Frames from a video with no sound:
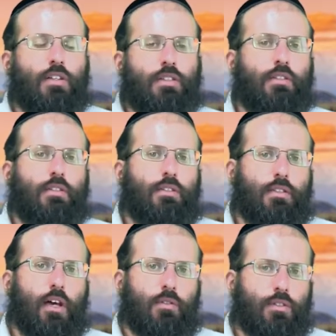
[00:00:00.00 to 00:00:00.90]

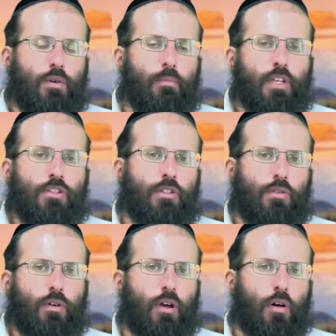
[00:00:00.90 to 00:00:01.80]
ourselves to a mission,
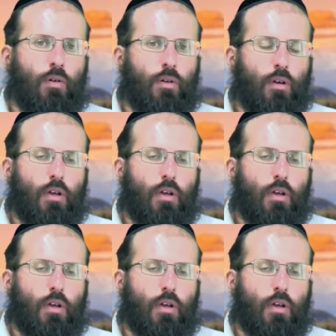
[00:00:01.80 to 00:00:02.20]
to a goal.